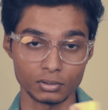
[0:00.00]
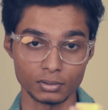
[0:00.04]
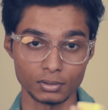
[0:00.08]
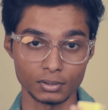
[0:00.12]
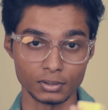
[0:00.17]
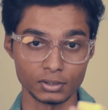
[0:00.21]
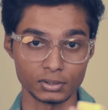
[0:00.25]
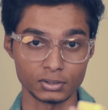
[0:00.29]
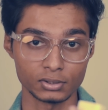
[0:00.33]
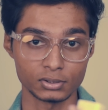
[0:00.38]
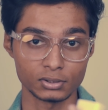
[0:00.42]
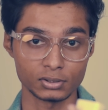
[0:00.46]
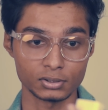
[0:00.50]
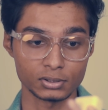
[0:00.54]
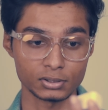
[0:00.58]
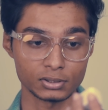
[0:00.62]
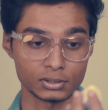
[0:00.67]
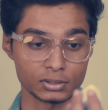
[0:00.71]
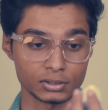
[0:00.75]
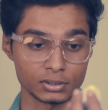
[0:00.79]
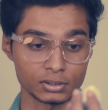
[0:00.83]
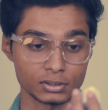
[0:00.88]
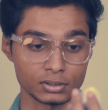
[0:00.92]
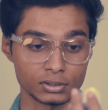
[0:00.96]

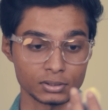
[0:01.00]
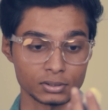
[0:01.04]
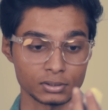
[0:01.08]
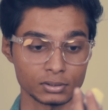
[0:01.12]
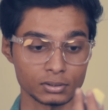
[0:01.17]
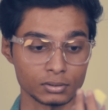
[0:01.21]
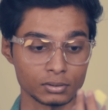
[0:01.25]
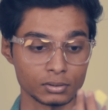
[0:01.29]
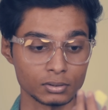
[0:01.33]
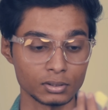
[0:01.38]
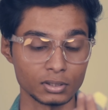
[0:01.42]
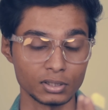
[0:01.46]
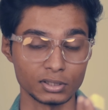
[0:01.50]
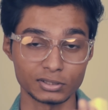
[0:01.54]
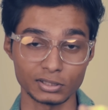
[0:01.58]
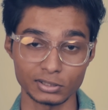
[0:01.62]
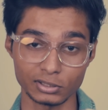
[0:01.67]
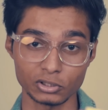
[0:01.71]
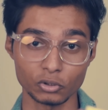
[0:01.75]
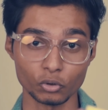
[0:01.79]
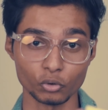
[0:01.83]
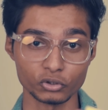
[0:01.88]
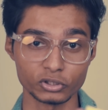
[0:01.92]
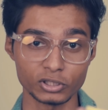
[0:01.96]
It's
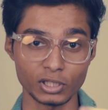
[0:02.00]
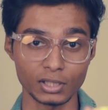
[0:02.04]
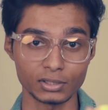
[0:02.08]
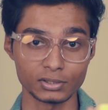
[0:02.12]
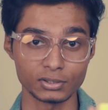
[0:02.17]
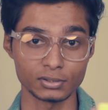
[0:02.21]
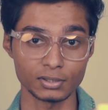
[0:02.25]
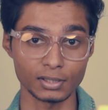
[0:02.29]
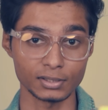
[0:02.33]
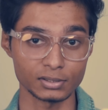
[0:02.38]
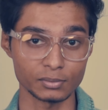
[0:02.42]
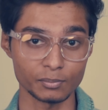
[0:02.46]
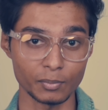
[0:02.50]
a slow charger as